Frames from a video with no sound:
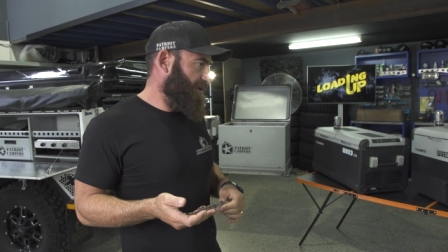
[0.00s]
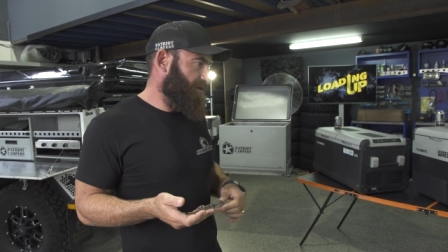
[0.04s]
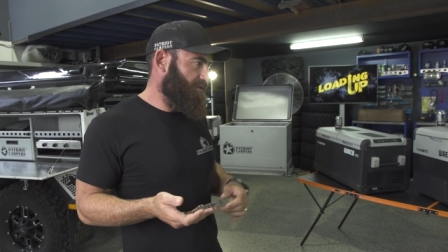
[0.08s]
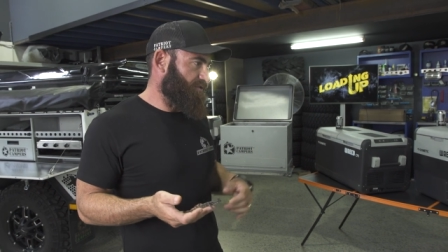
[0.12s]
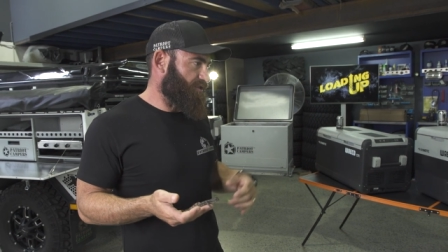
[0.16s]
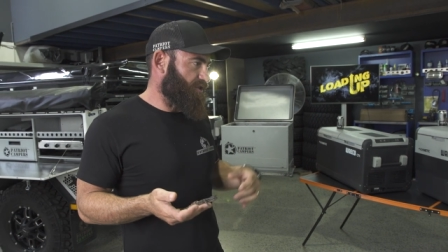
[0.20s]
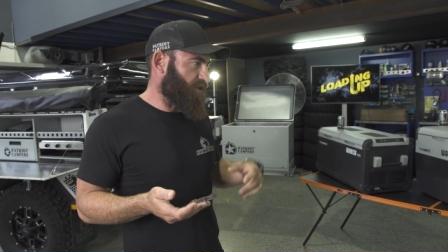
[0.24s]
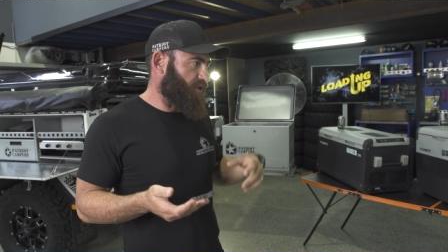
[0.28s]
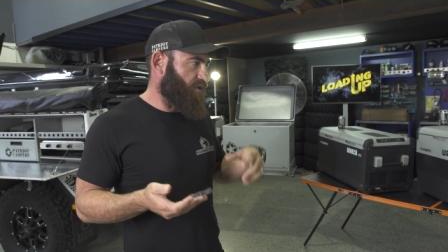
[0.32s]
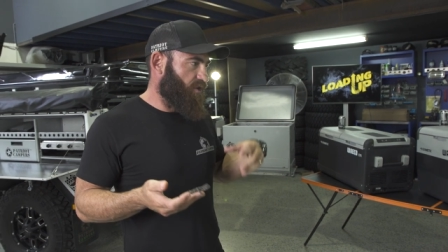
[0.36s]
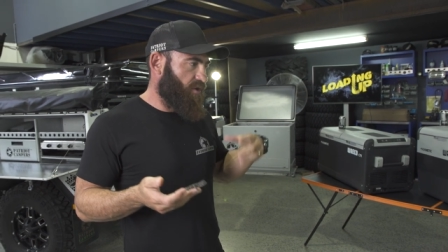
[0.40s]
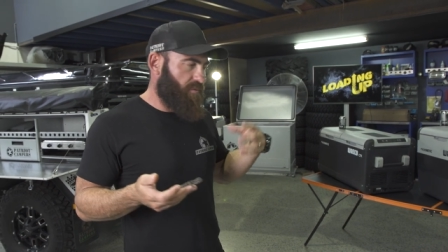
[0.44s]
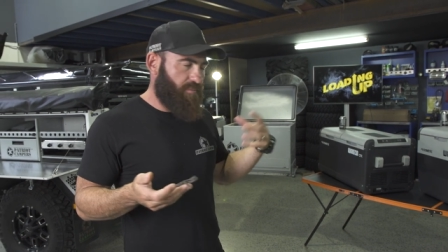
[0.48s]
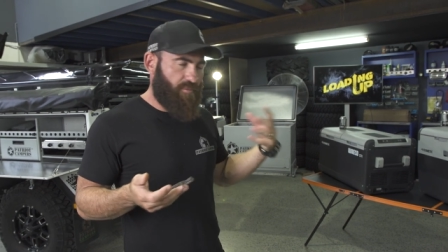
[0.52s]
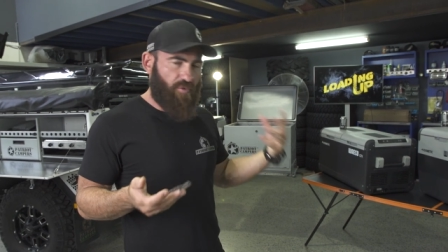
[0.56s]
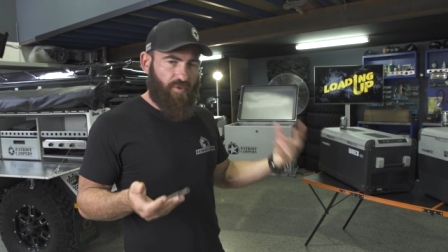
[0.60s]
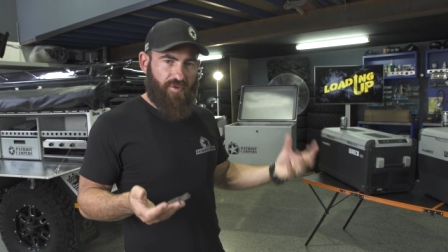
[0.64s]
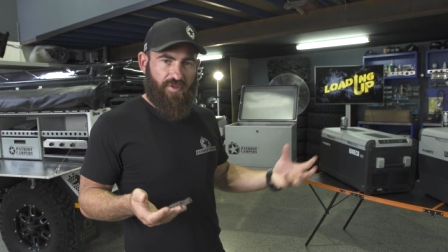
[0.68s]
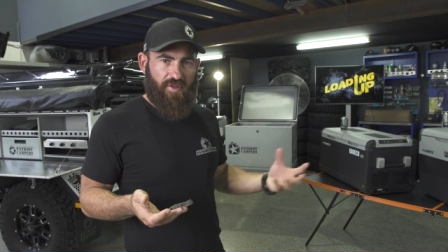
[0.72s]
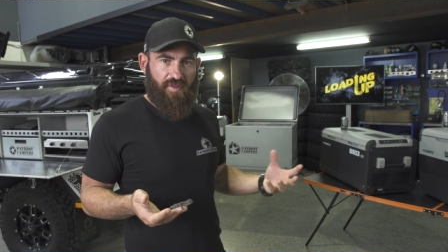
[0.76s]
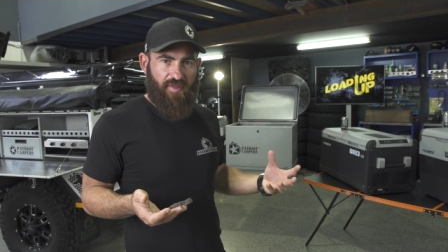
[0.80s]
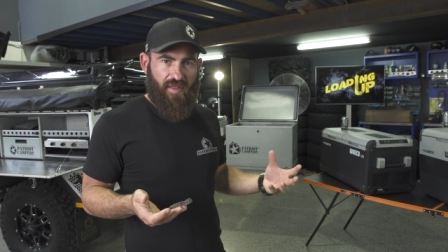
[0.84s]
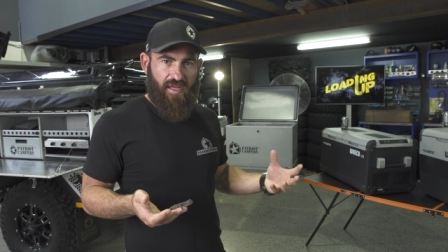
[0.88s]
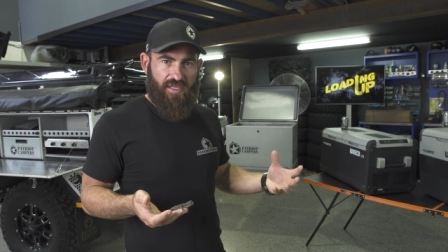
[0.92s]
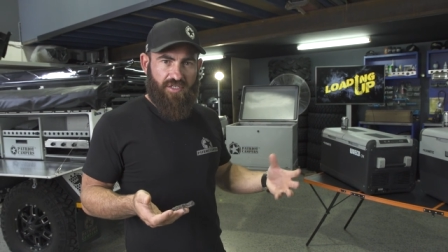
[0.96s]
there is a lot more
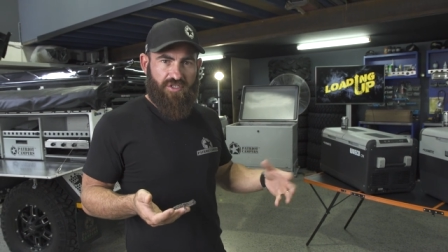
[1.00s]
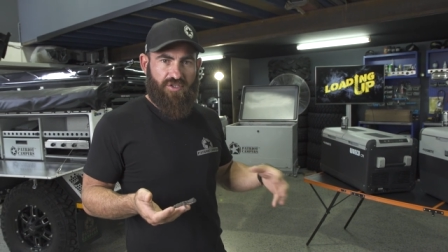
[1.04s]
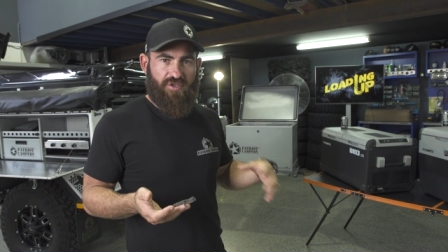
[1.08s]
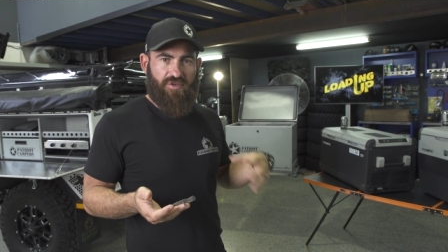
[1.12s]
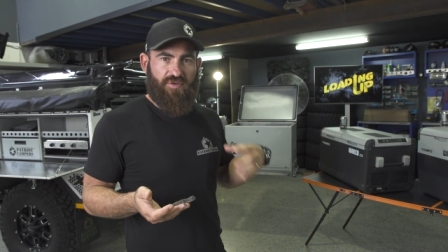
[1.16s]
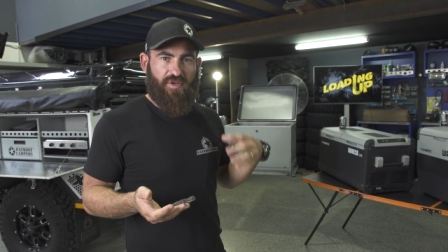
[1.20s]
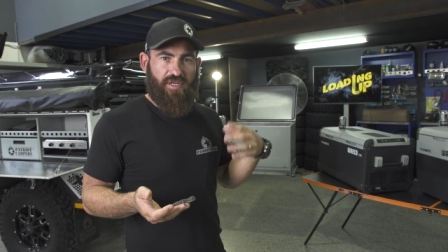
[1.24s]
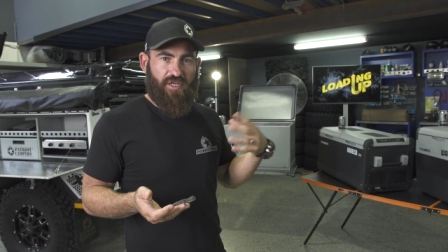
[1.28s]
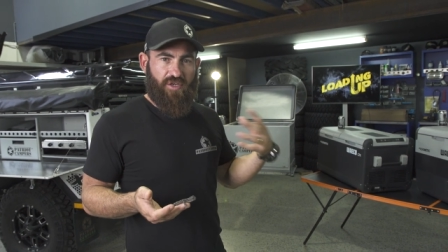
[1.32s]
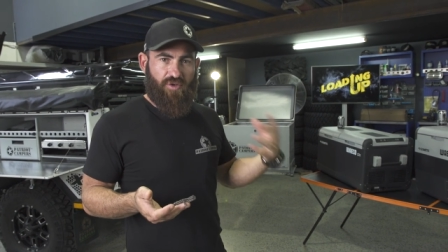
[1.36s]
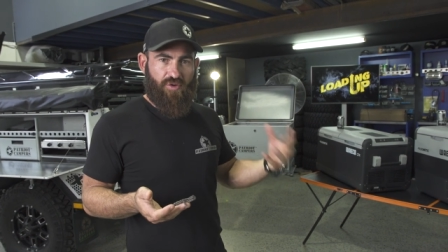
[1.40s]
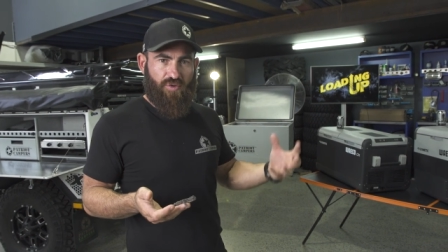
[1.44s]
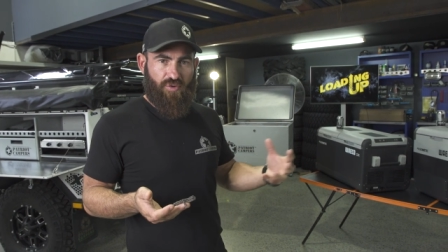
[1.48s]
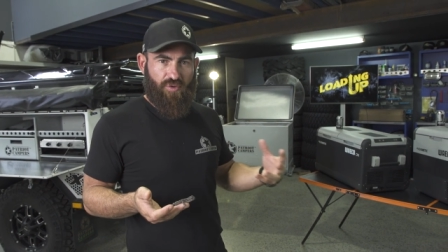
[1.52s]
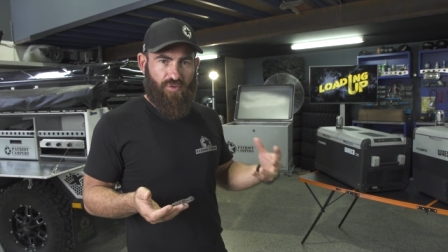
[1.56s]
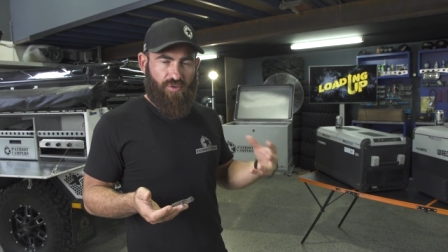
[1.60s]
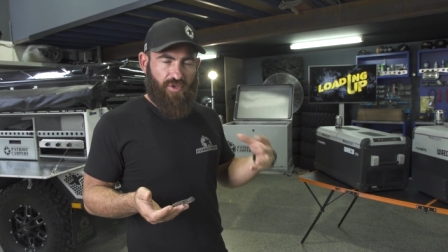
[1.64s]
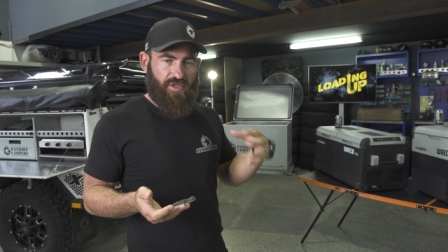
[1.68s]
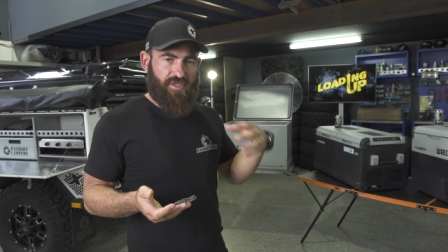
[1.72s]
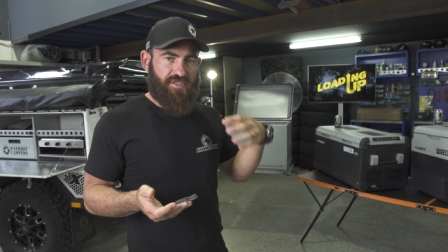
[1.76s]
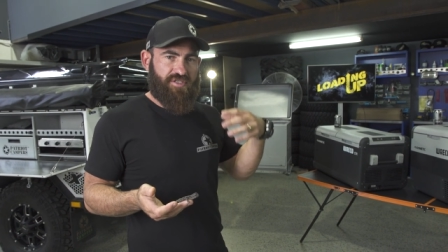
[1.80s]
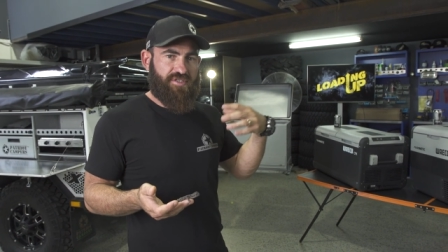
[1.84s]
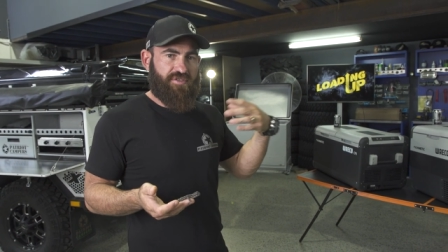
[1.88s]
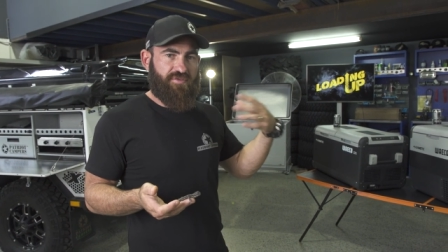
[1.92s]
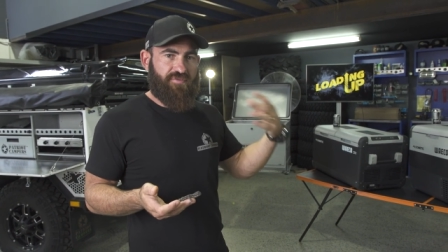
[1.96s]
that they do in
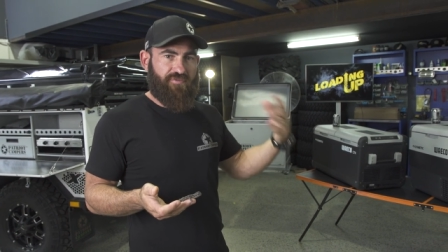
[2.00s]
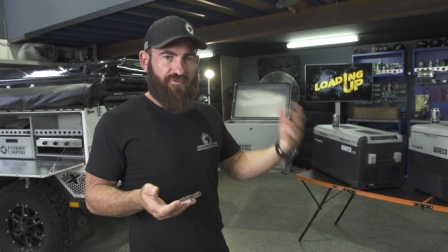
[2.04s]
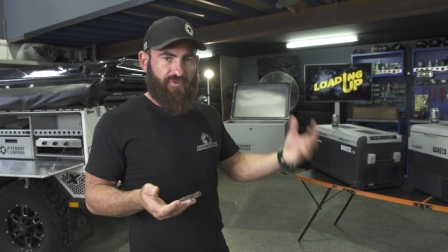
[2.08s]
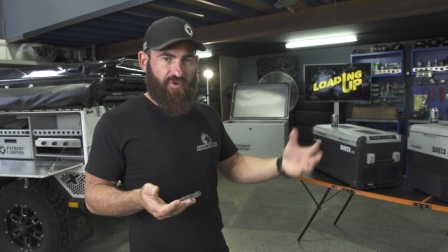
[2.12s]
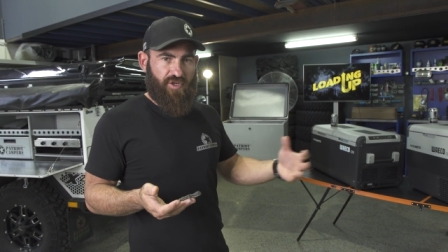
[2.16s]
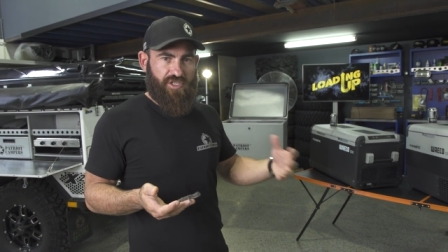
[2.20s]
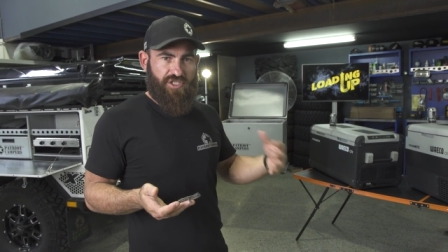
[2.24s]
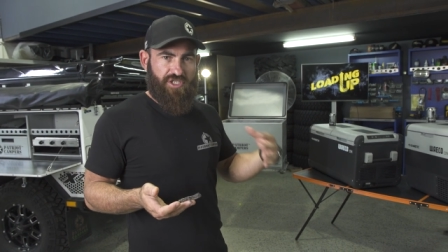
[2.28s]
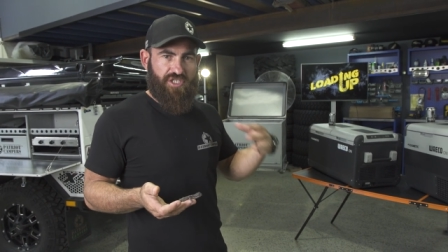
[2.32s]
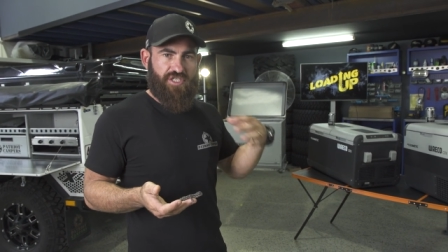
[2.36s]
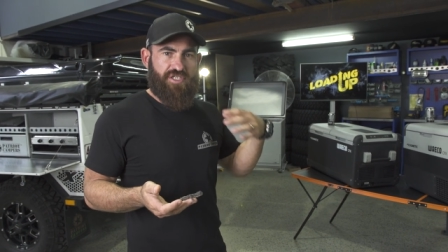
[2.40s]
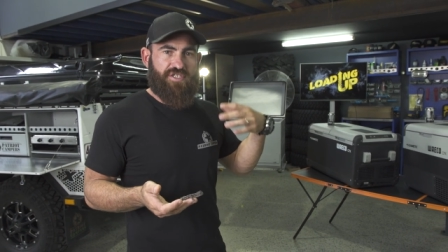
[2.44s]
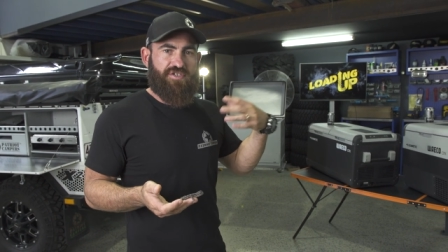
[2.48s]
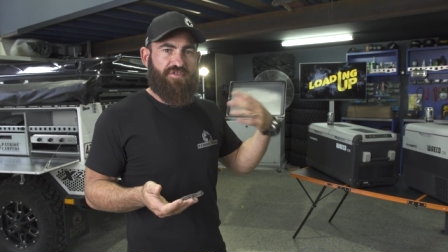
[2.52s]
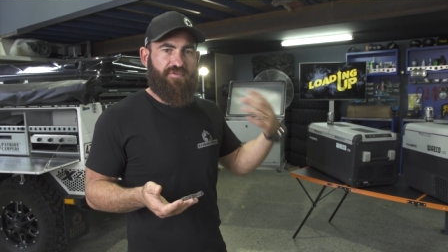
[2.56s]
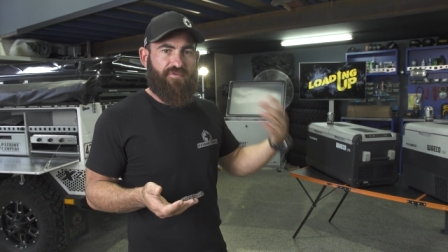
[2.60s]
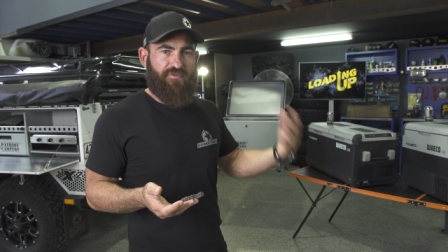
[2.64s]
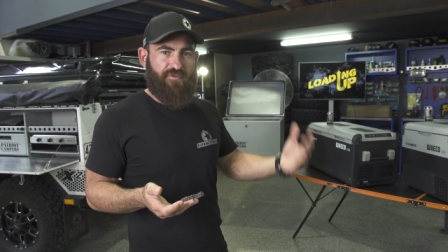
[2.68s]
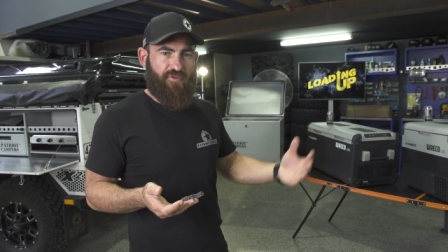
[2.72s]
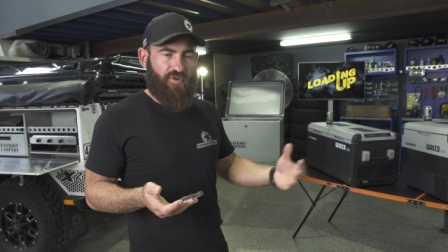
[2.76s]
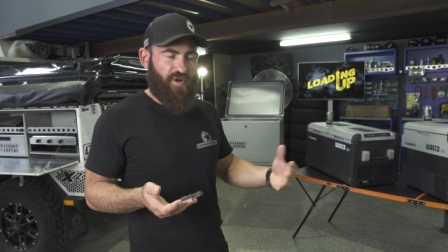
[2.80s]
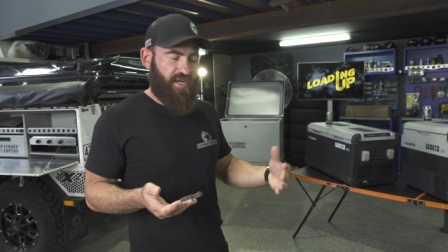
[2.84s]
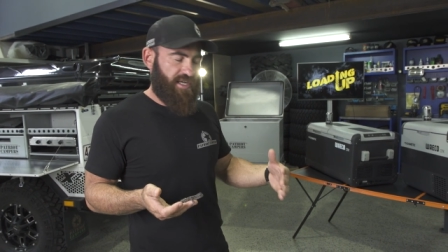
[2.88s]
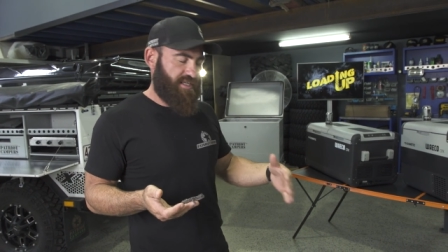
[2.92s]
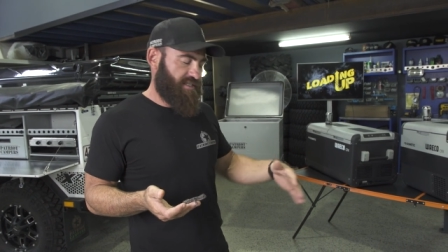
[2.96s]
coolers, fridges,
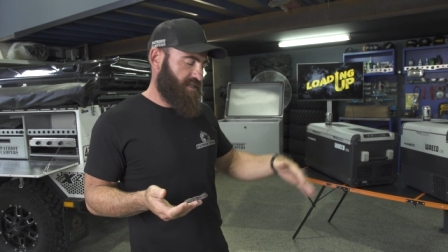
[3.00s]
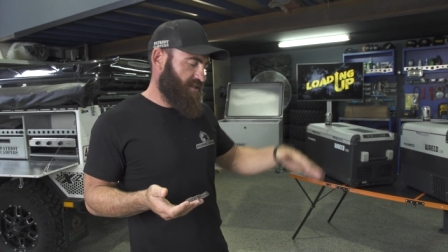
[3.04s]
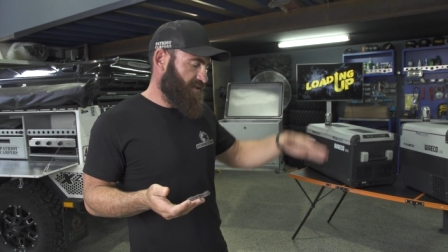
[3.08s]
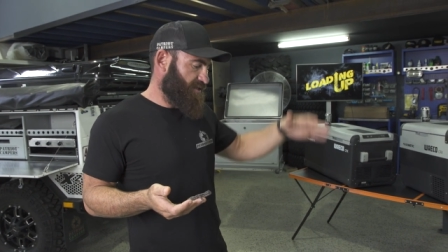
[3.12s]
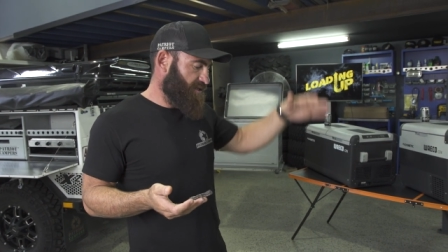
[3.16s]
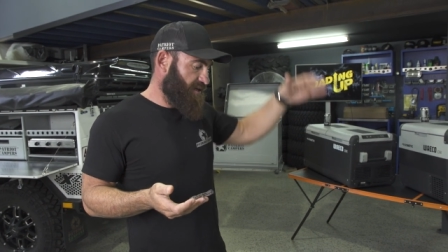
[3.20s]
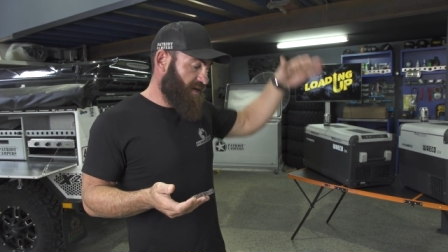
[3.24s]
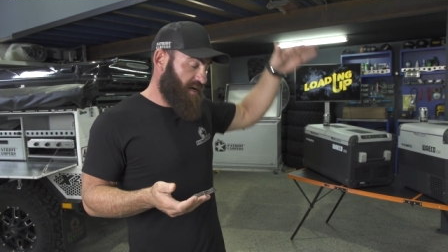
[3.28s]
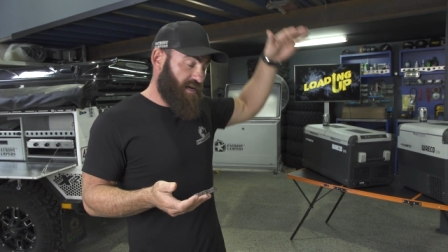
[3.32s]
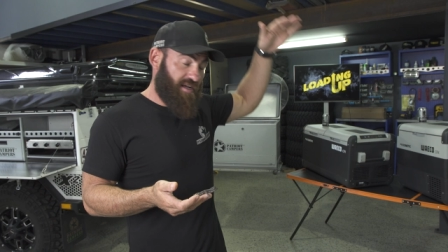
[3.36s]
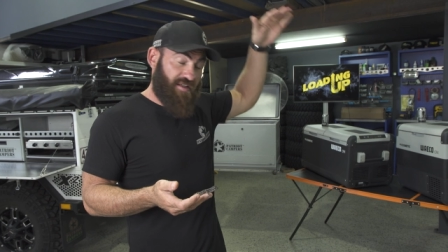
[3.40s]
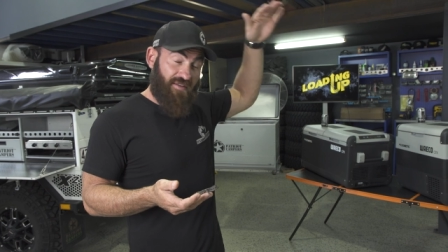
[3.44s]
freezers,